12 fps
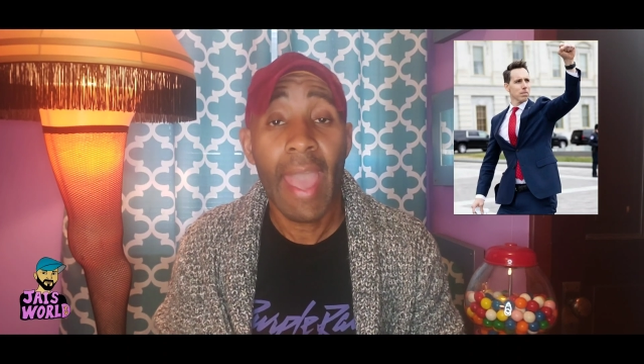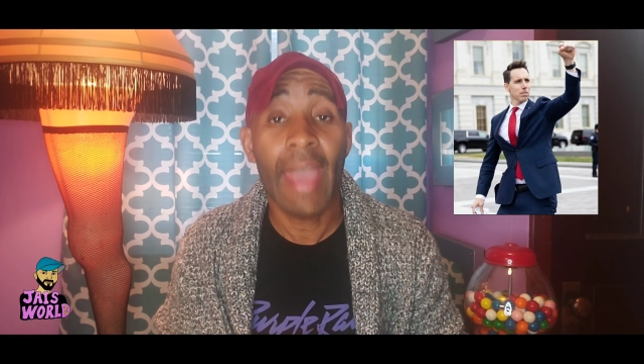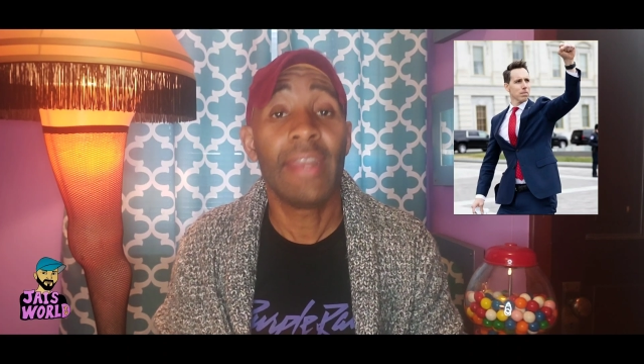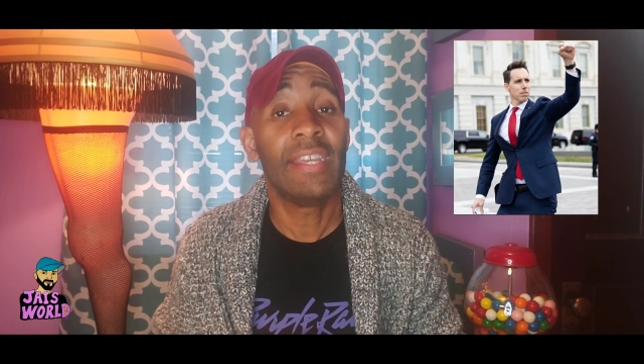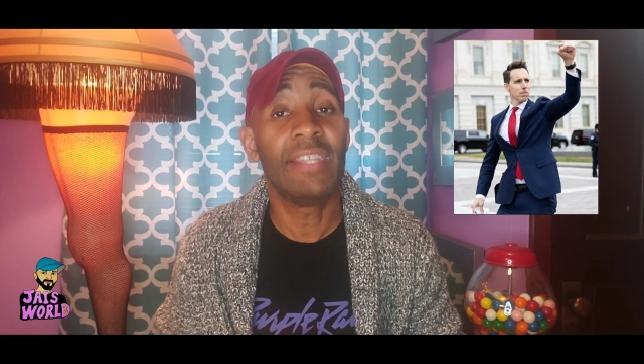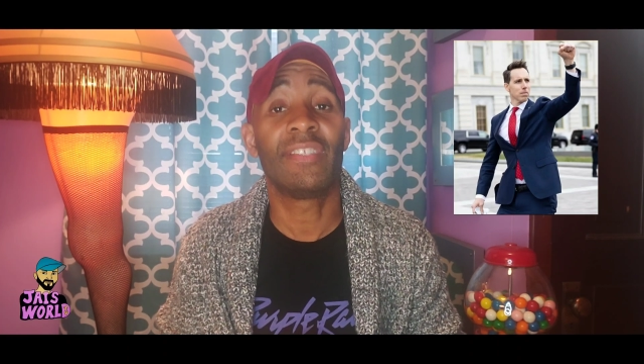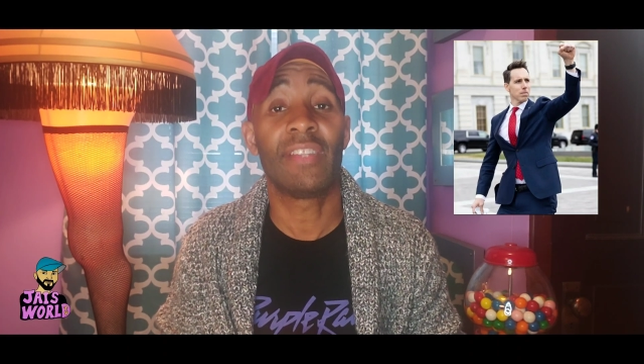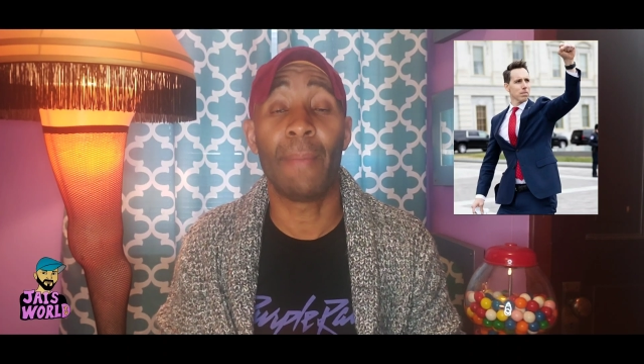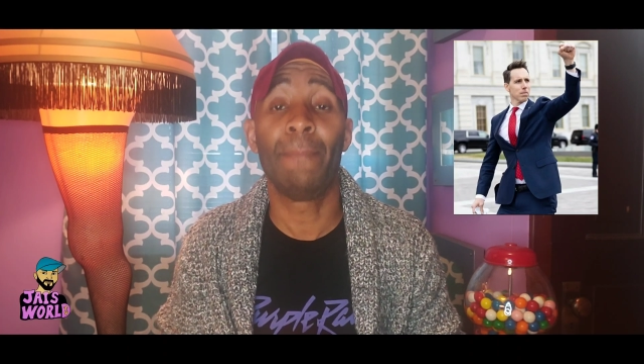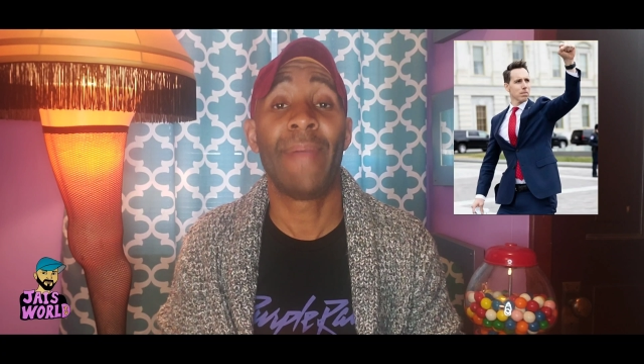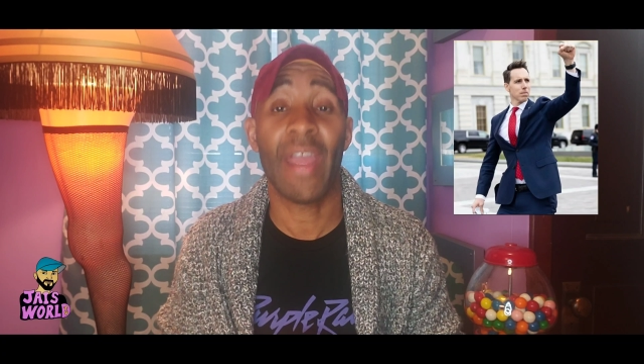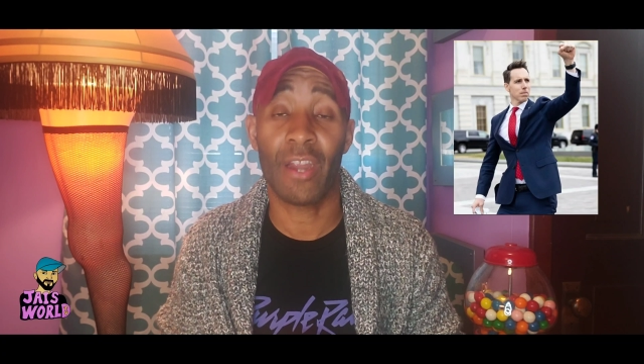and he's an
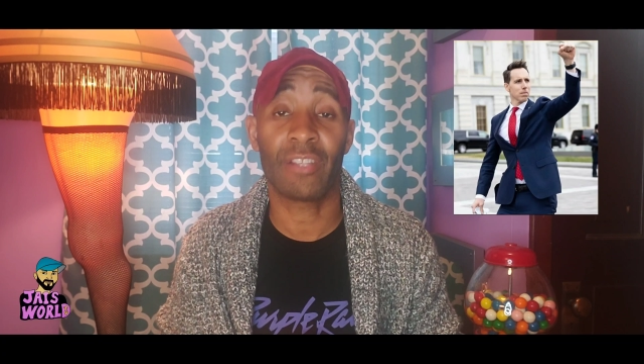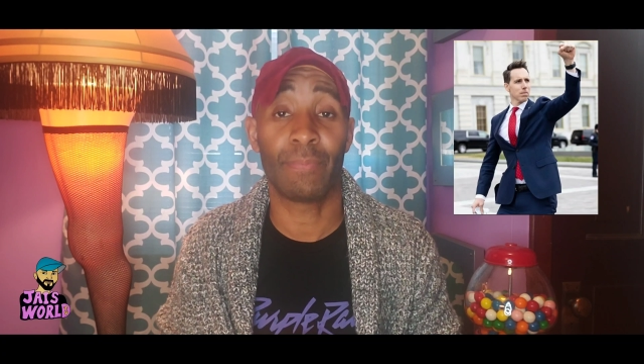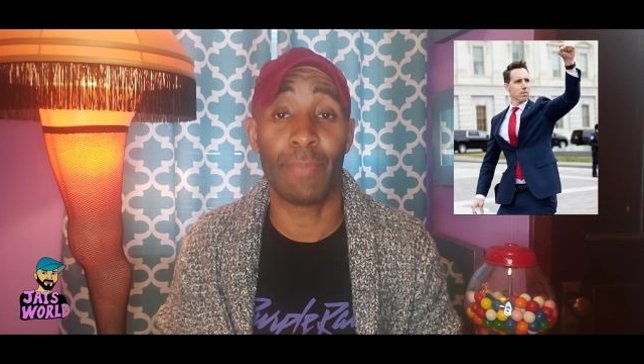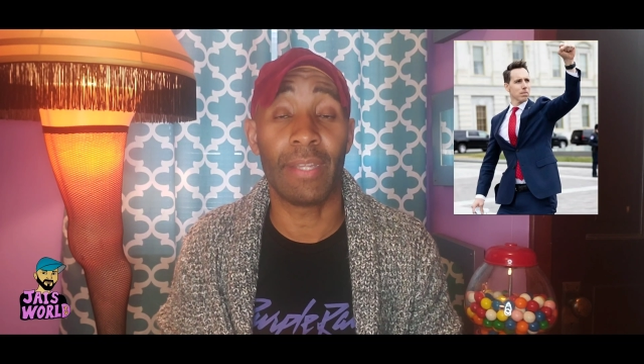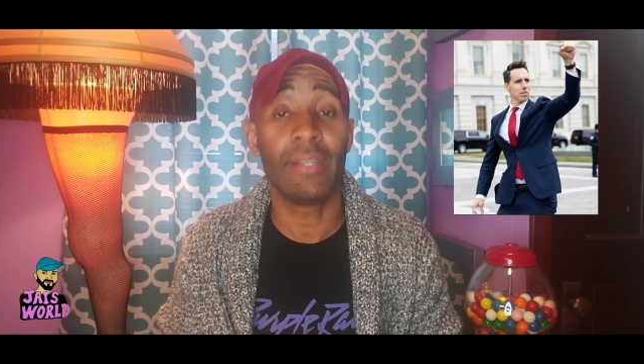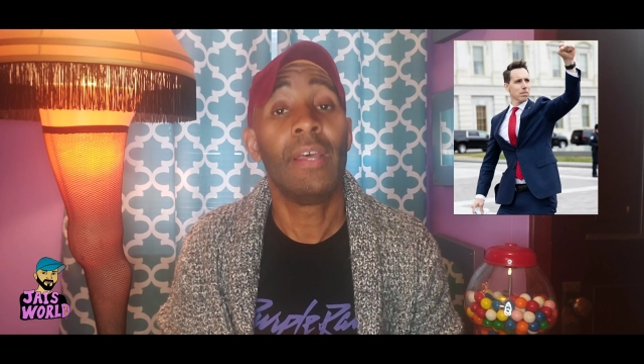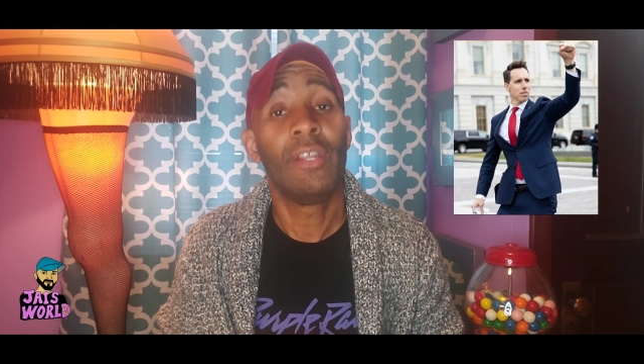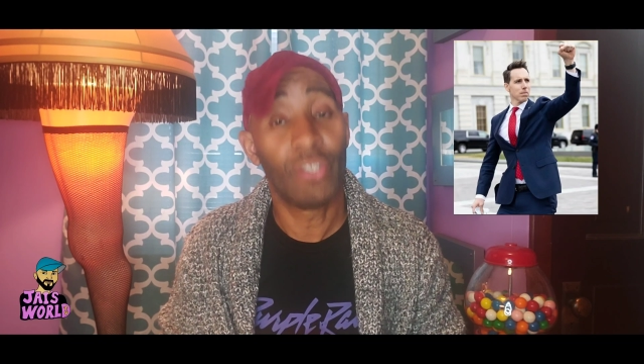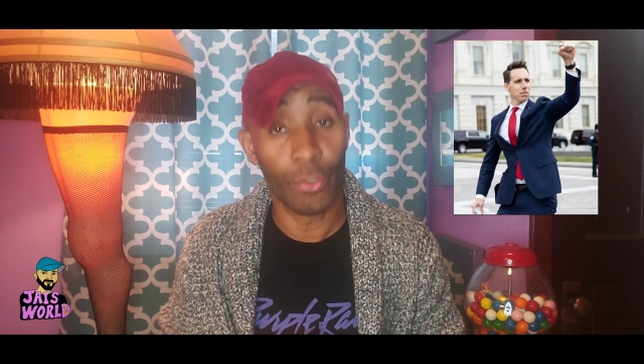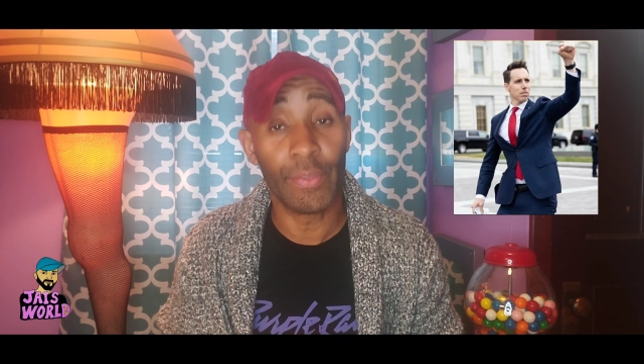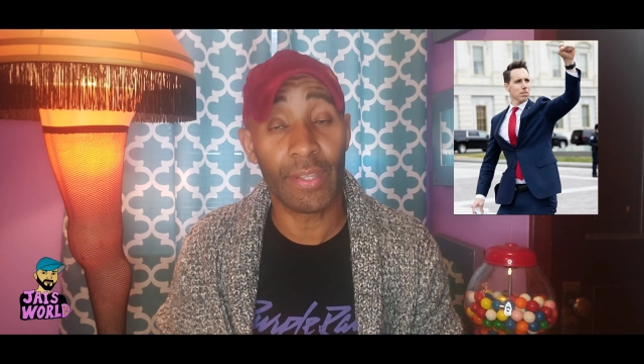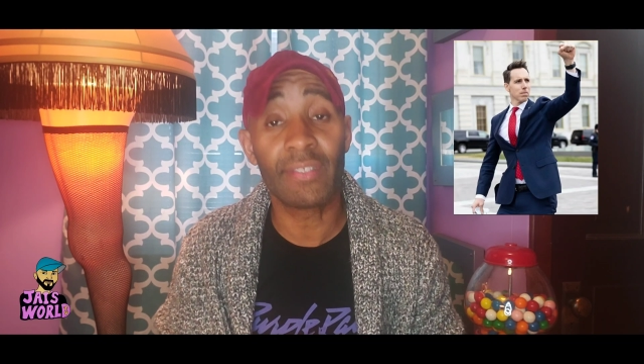embarrassment
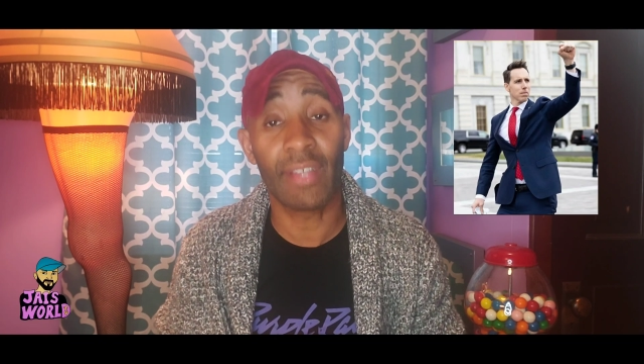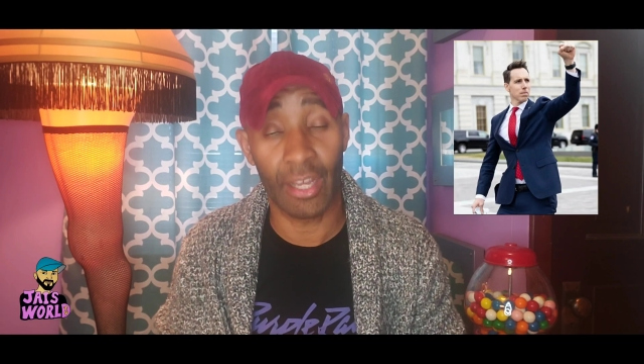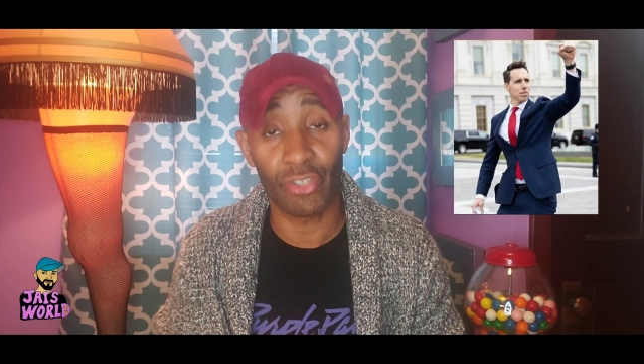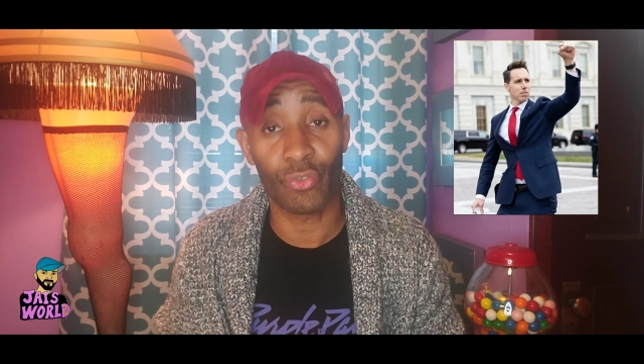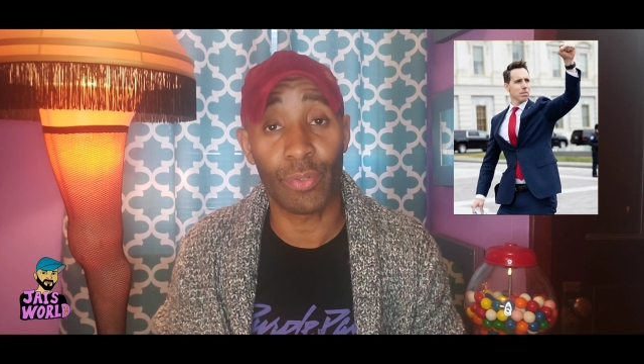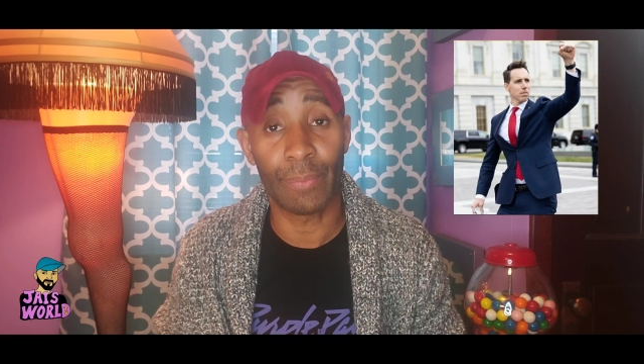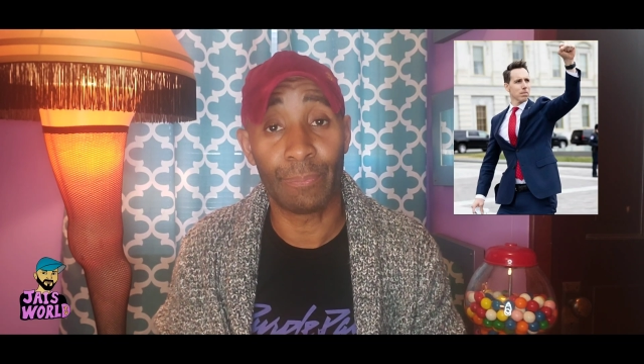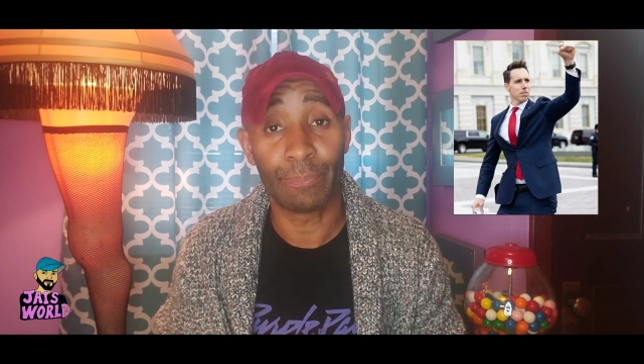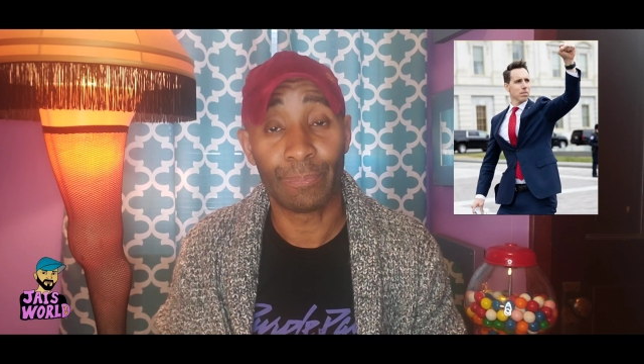to this country.